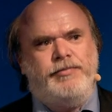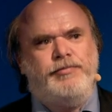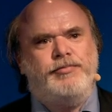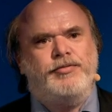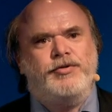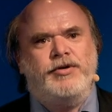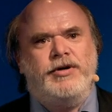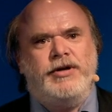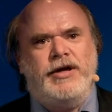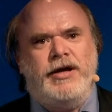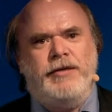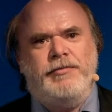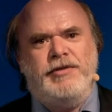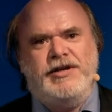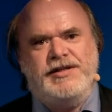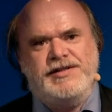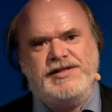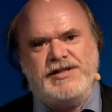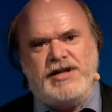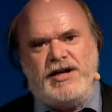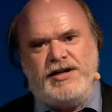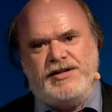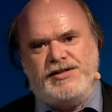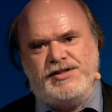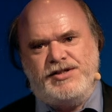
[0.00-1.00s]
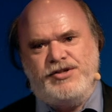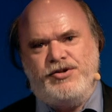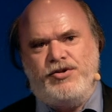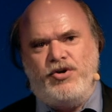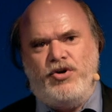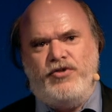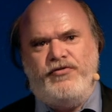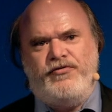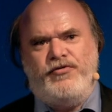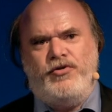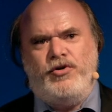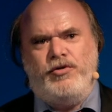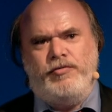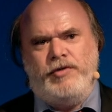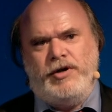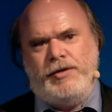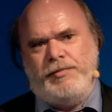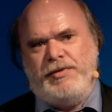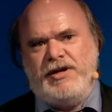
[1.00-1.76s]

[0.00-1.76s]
prohibits us to go forward,